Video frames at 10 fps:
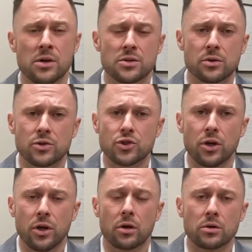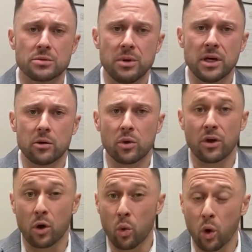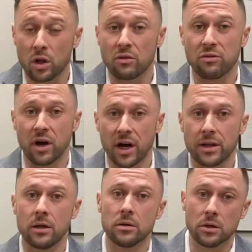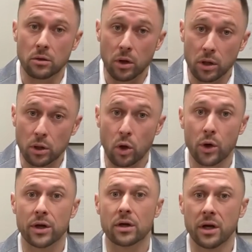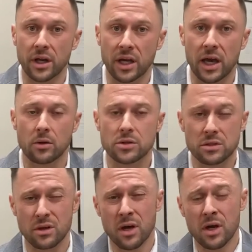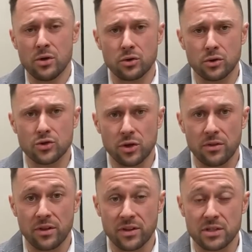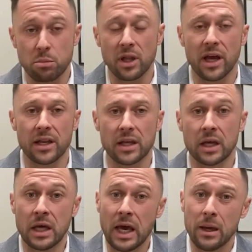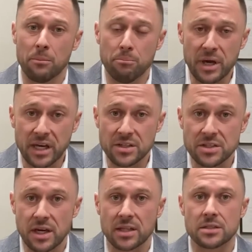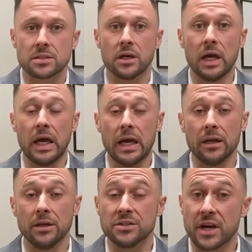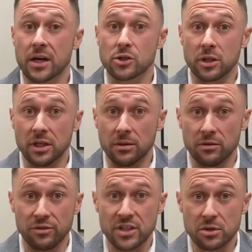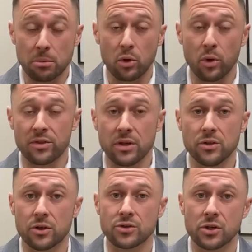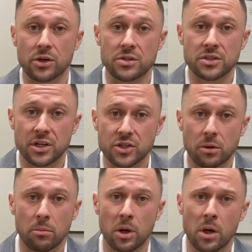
So ensure you're speaking with a qualified, a lawyer, an accountant, to ensure that this planning makes sense and is actually feasible within your jurisdiction